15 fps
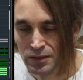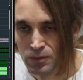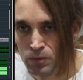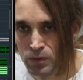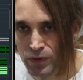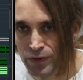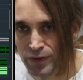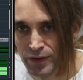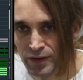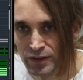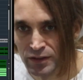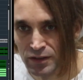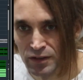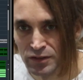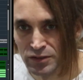
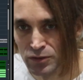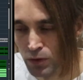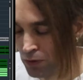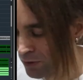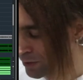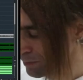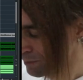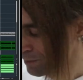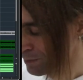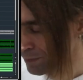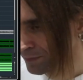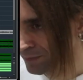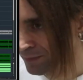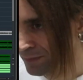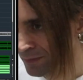synth.
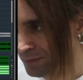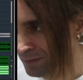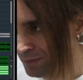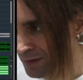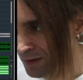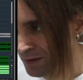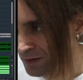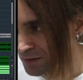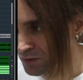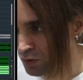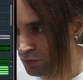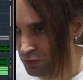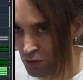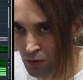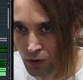So
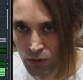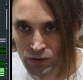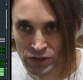overall,